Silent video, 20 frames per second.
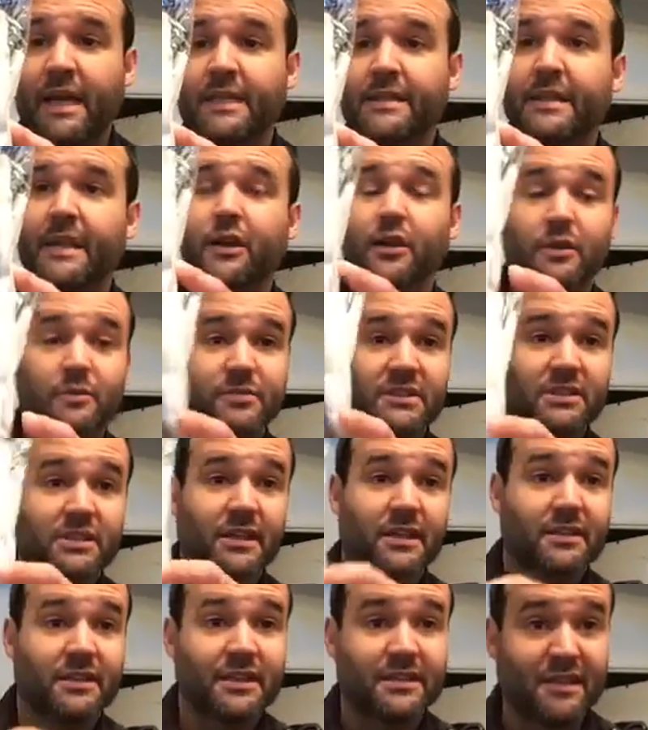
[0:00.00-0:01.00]
The Arabs,
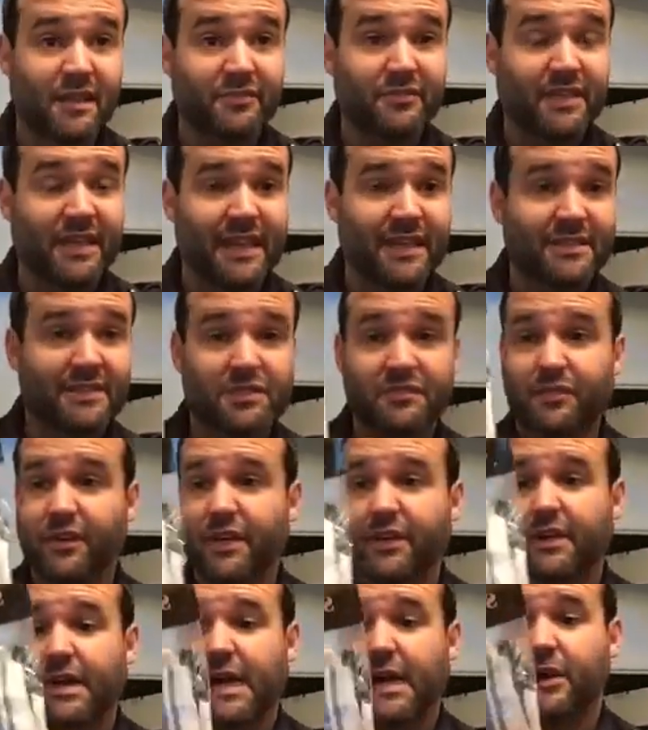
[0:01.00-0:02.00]
they definitely had this
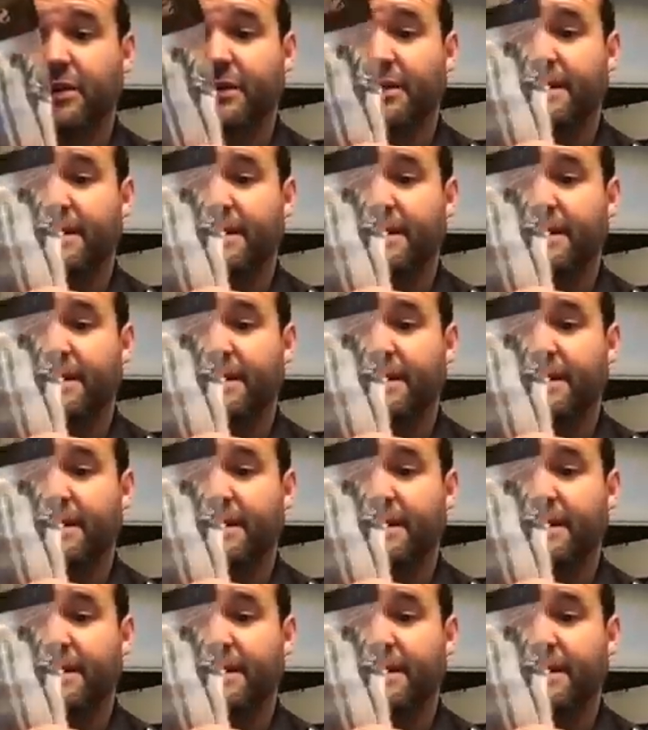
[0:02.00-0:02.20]
figured out.